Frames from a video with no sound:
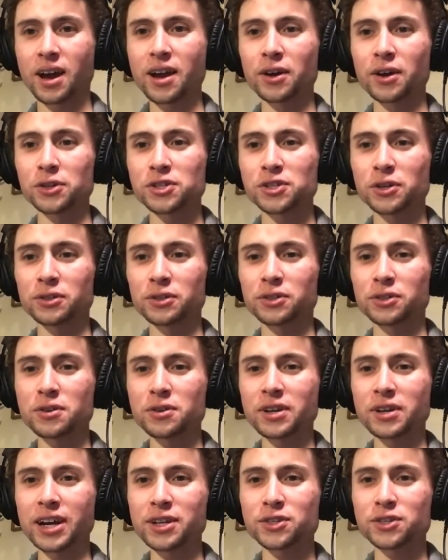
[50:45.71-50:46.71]
I also do
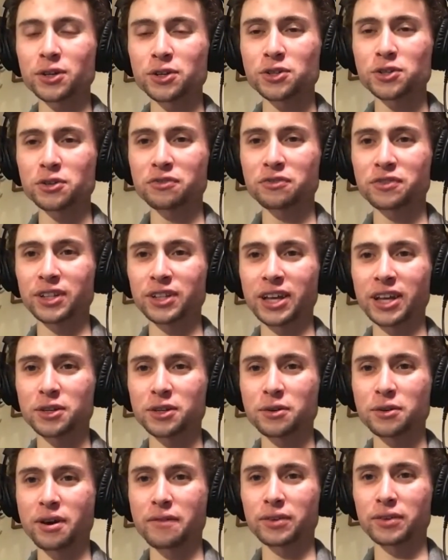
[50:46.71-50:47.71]
you guys also feel
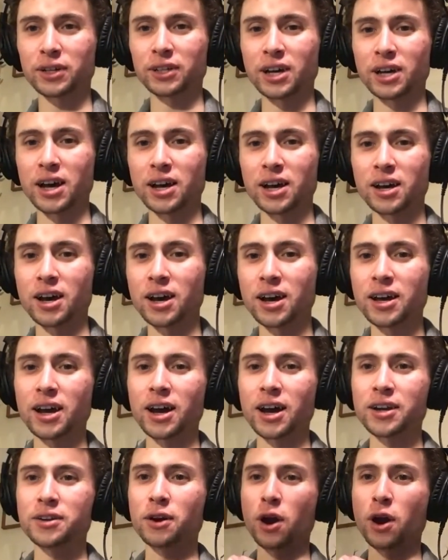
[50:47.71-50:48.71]
like you have
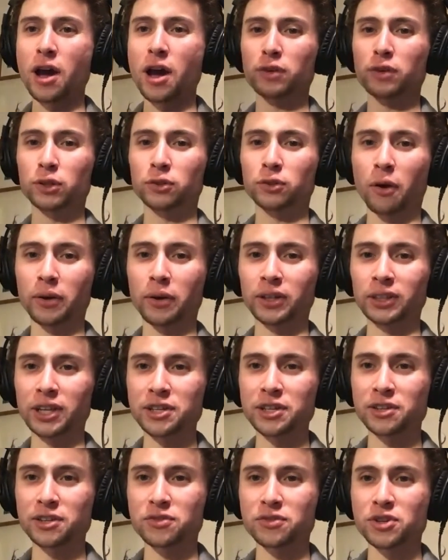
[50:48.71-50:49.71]
an ever-growing
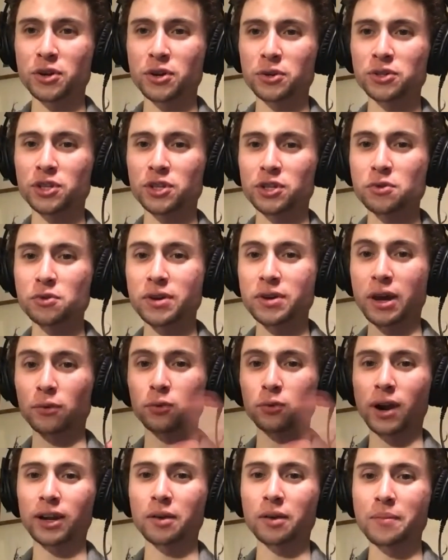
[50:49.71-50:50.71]
list of shows that you get
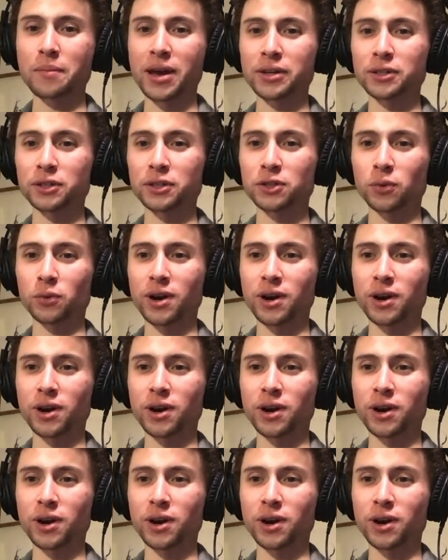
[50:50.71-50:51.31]
recommended to